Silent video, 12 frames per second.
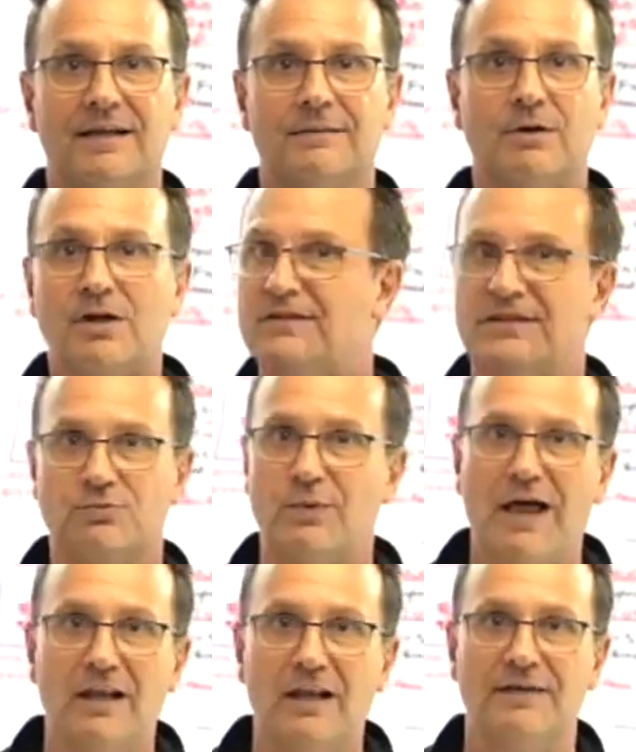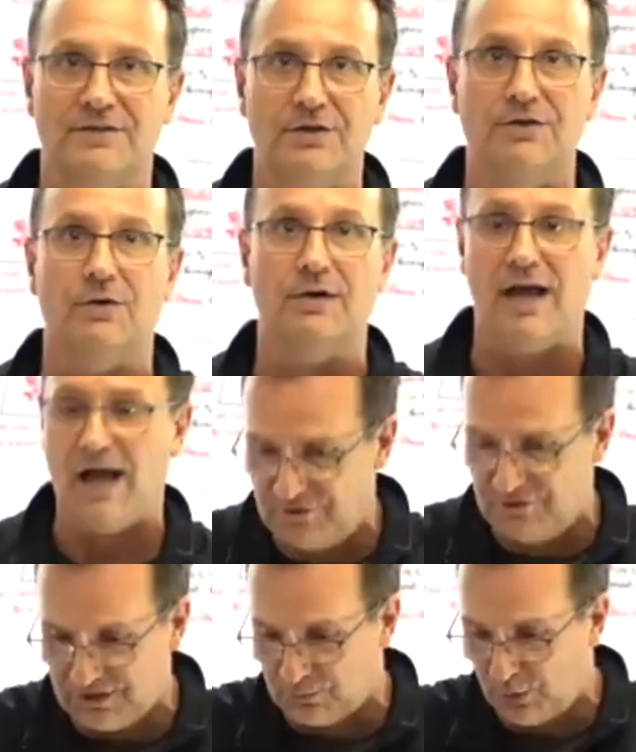because it's relevant to your life.
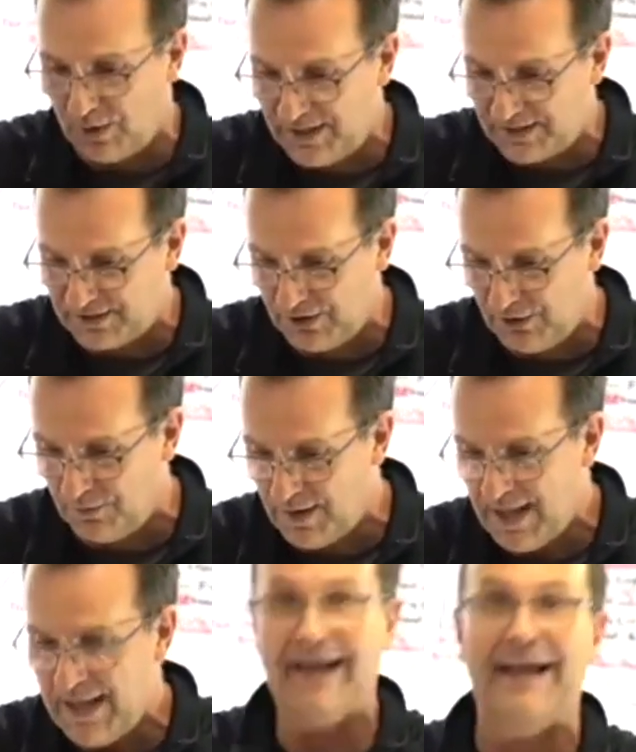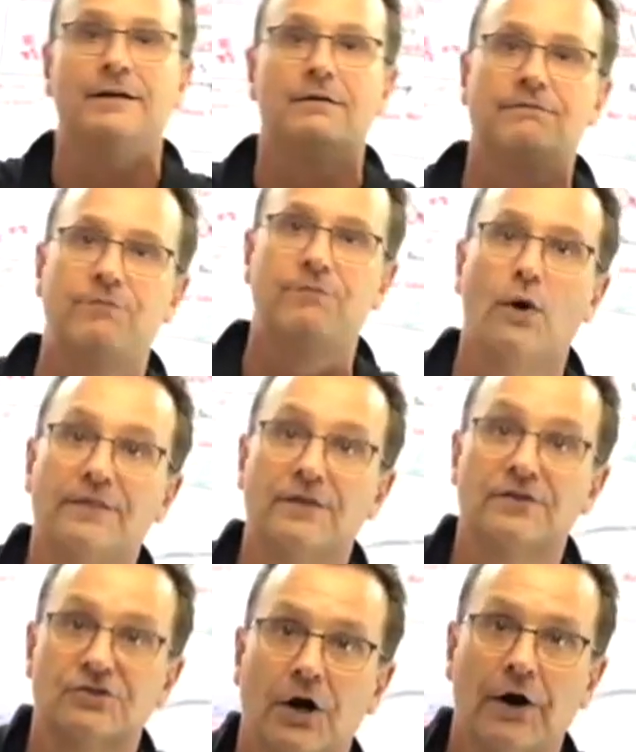Just reattune and avoid the
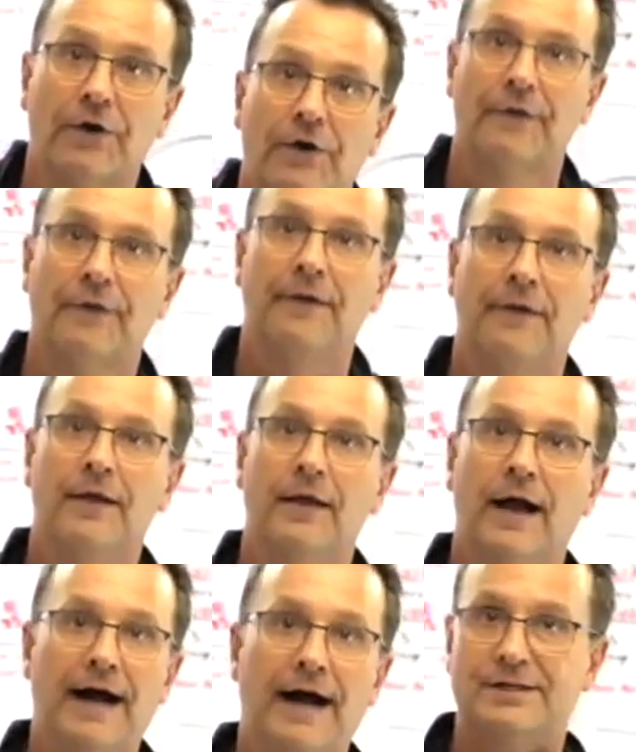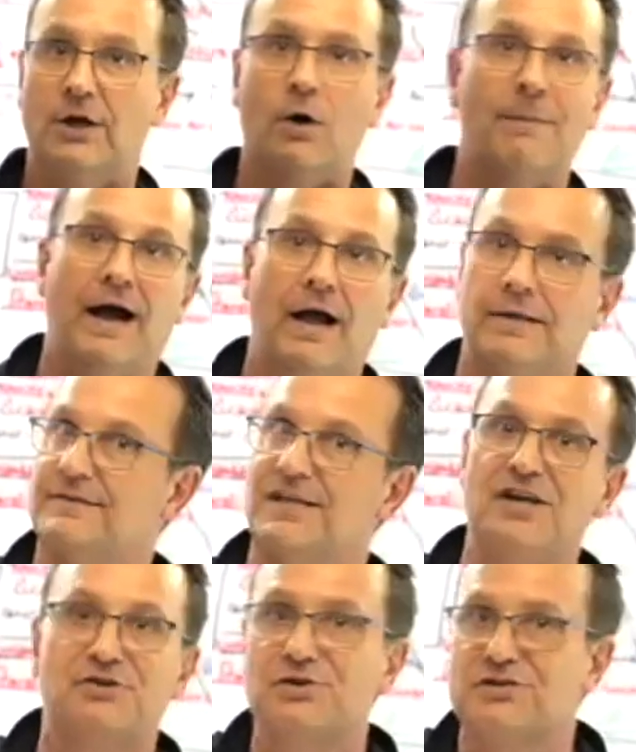churn. I tell my
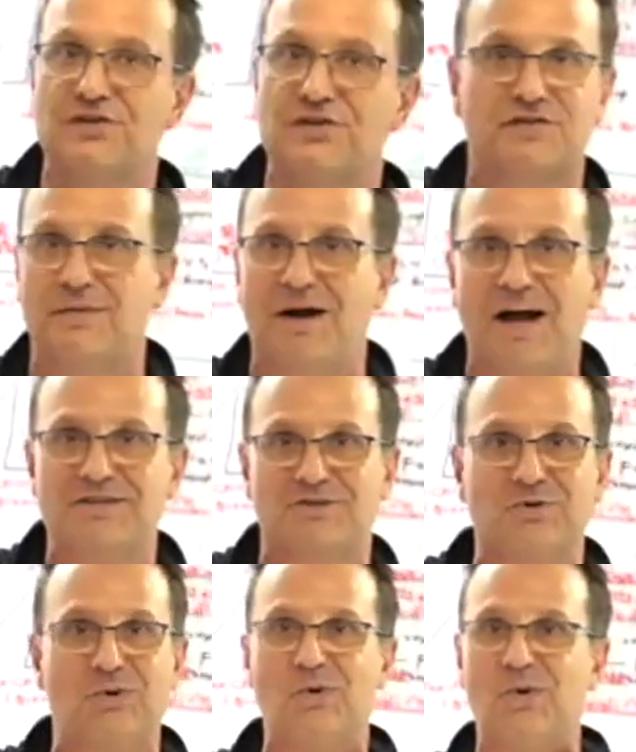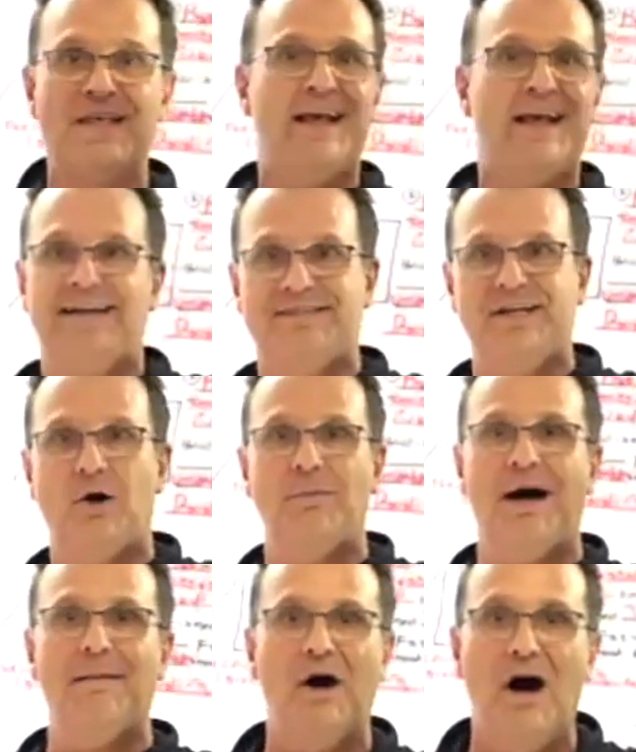teachers this from high school. I tell
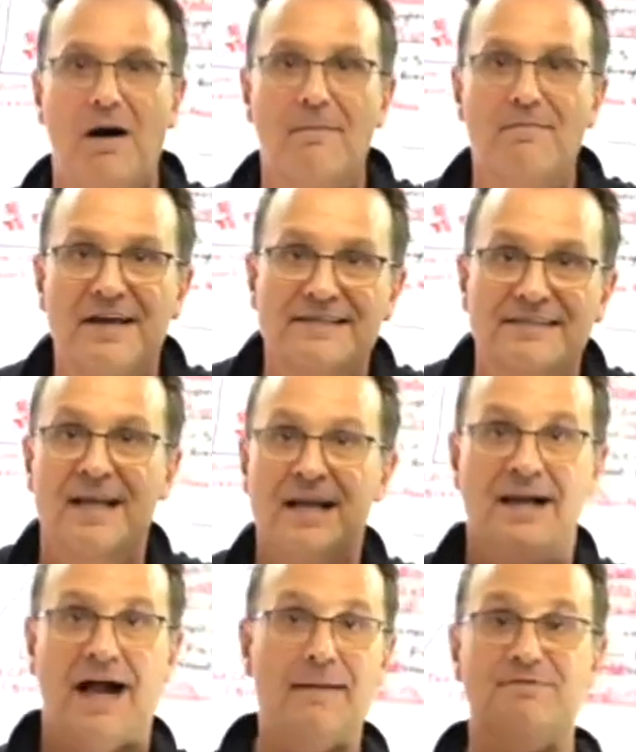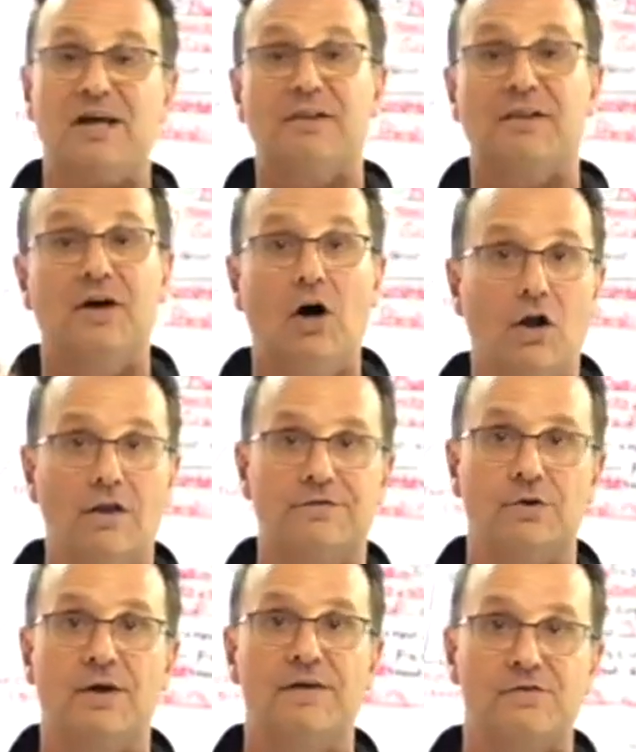my mom this. I'm telling all of
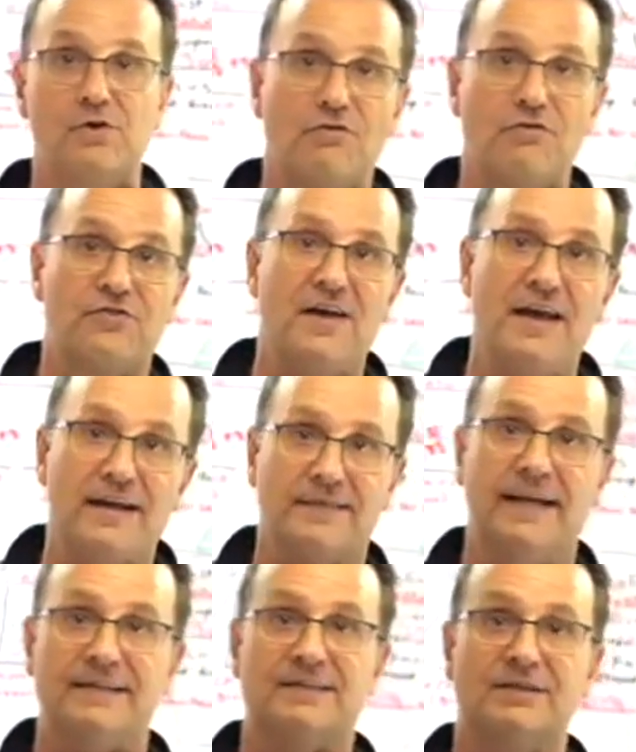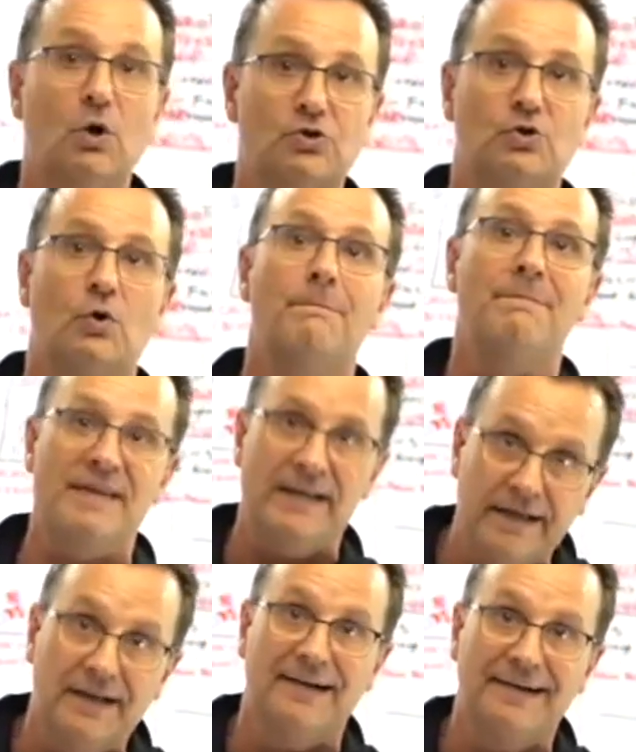you, if you think that social
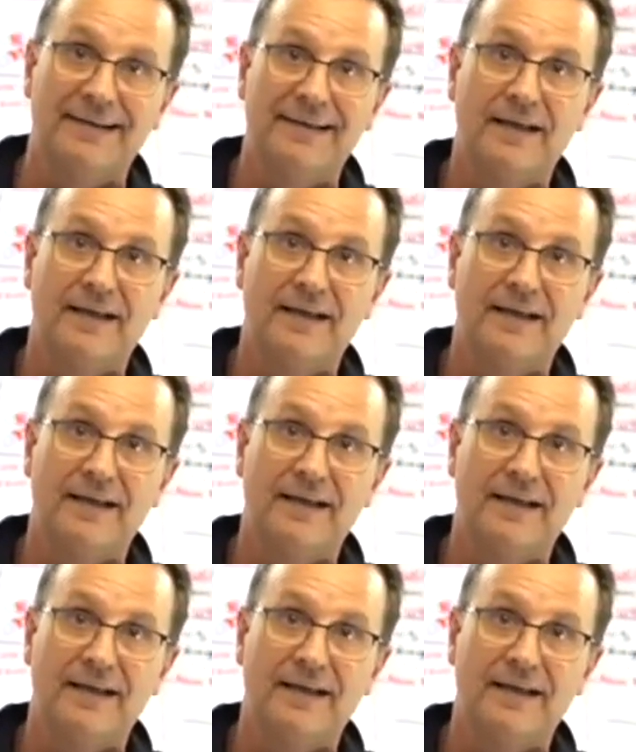media